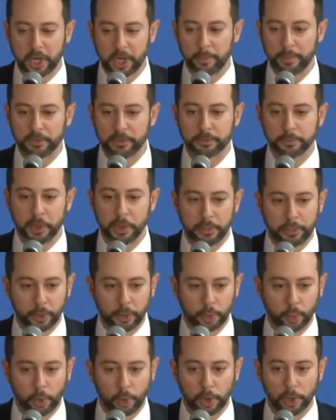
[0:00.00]
coming from the
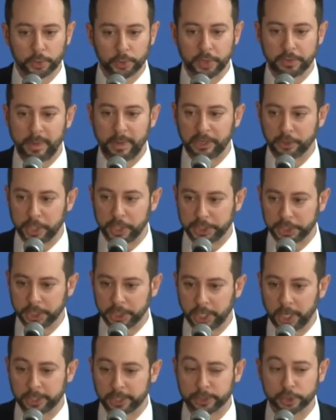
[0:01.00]
third world with
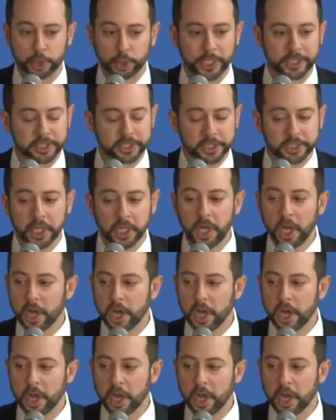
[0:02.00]
migration crisis,